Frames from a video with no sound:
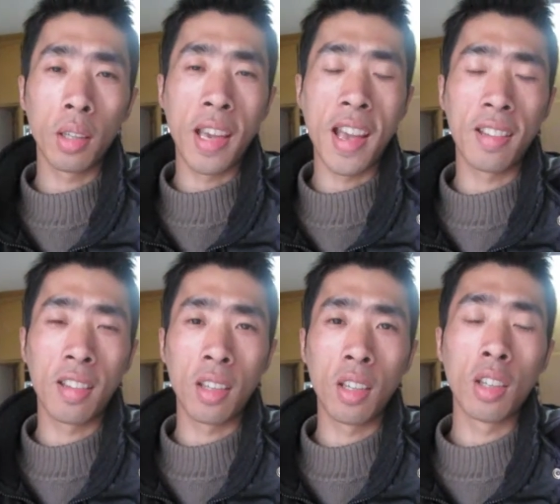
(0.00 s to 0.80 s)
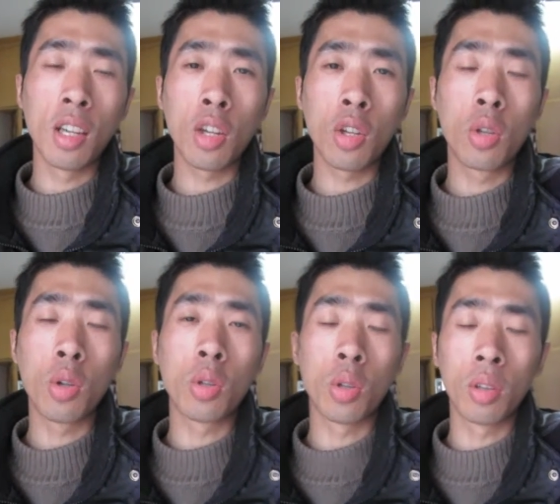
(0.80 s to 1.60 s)
cats in the
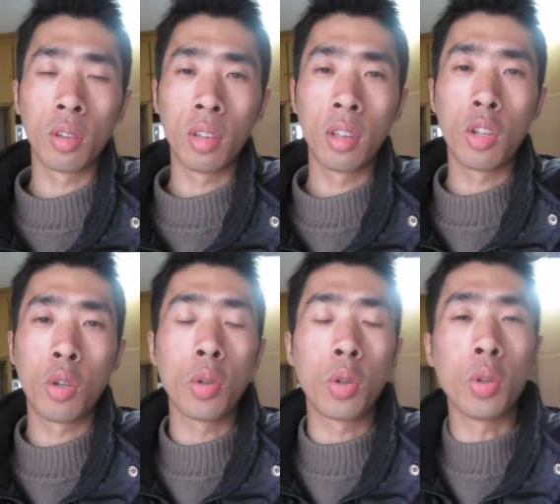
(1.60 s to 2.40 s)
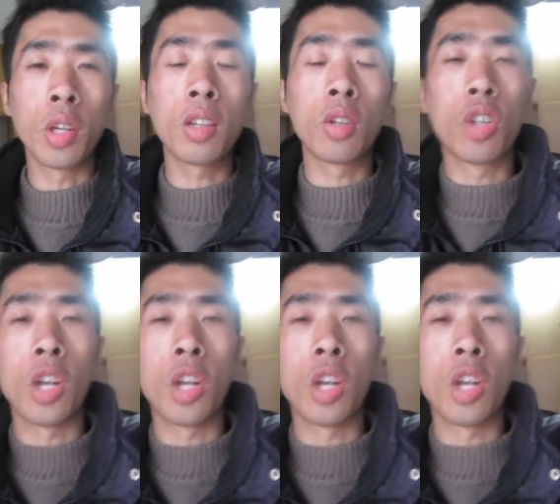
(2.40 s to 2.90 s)
JoJo in the Jonaso